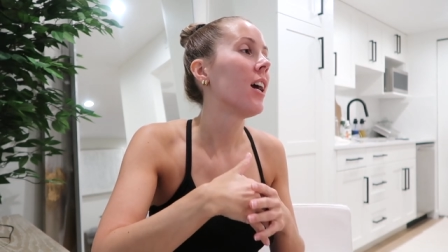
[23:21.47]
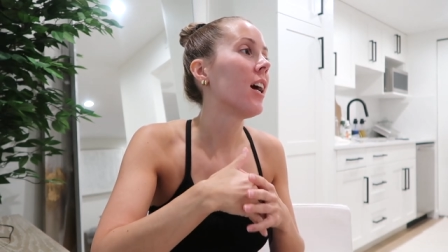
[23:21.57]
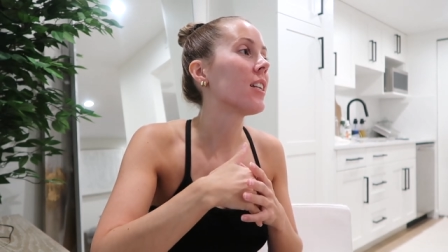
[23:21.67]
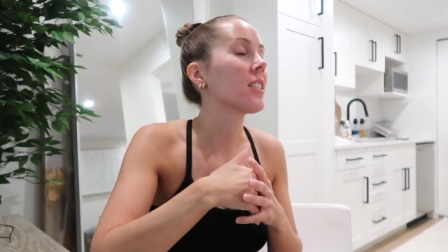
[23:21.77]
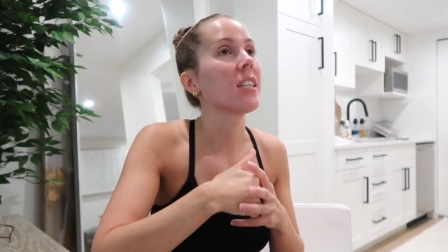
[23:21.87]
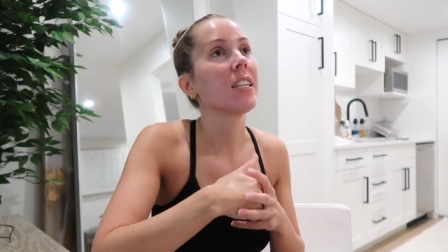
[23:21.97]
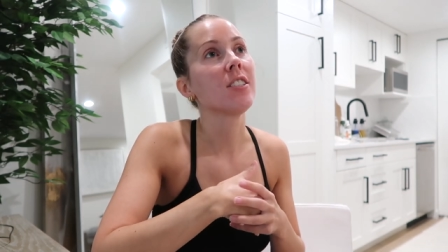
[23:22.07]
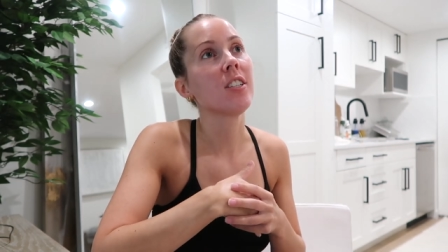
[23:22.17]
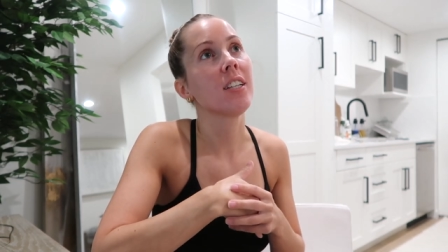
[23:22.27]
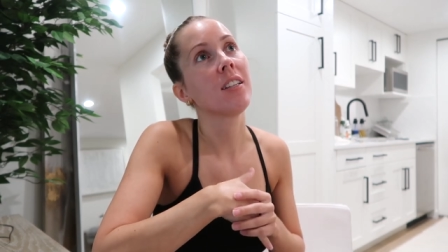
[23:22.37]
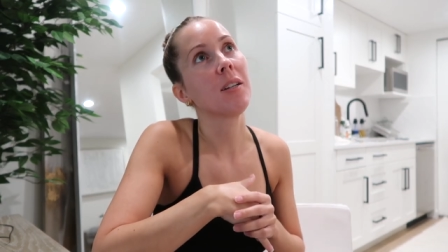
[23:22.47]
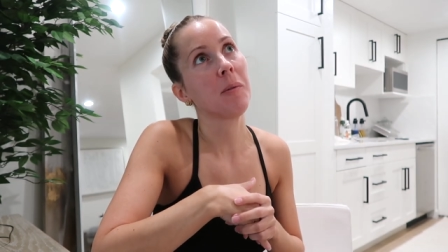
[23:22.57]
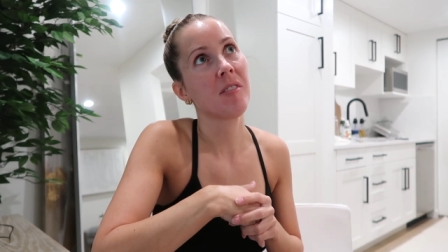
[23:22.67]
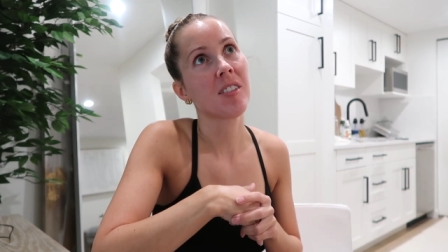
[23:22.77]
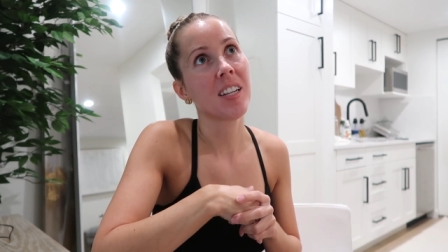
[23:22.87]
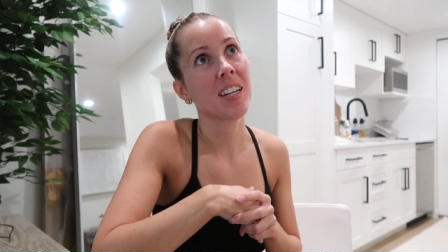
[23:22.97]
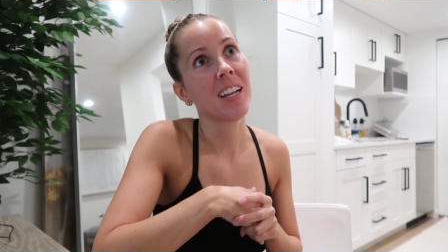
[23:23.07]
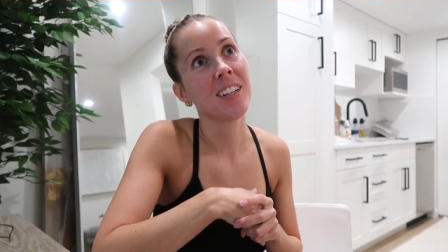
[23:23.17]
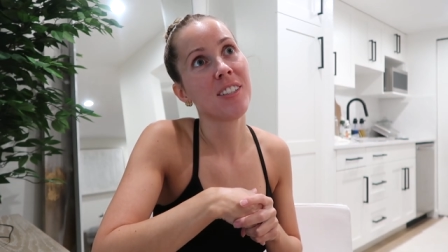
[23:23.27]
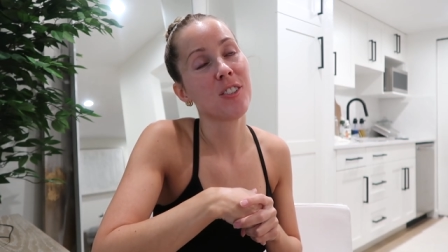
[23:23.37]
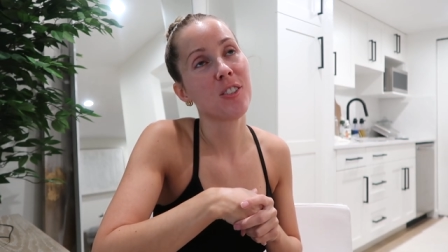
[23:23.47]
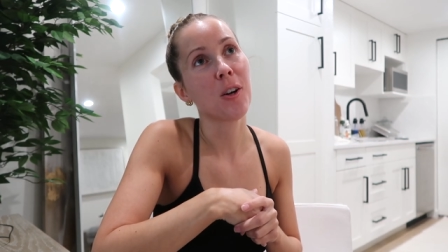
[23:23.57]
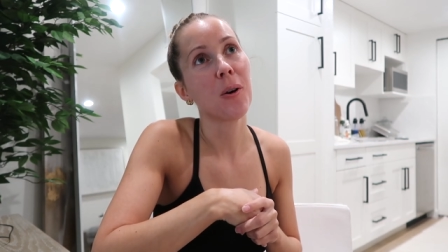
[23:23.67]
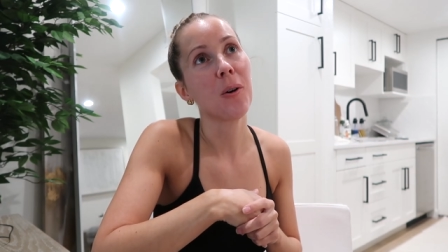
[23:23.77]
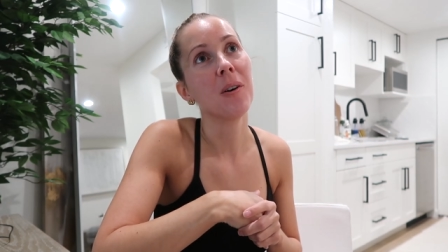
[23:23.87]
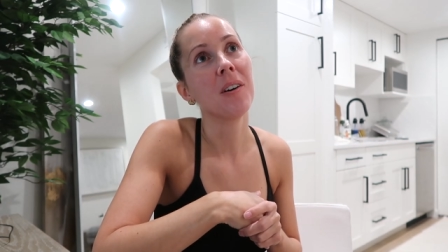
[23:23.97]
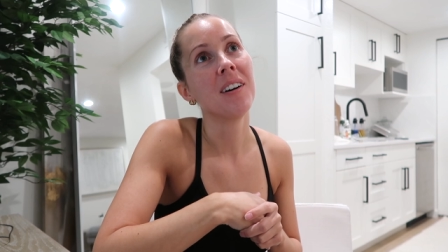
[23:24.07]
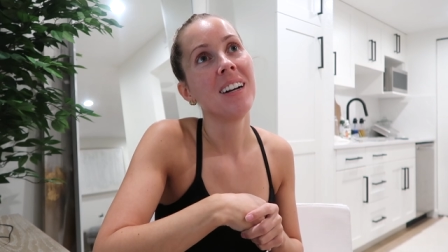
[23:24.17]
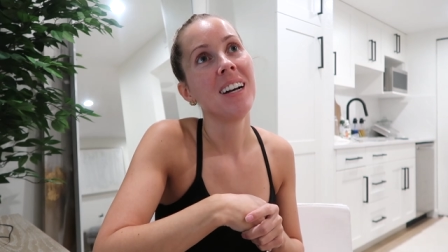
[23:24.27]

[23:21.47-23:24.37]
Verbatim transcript: and it's gonna get dirty and then I'm gonna have to clean it so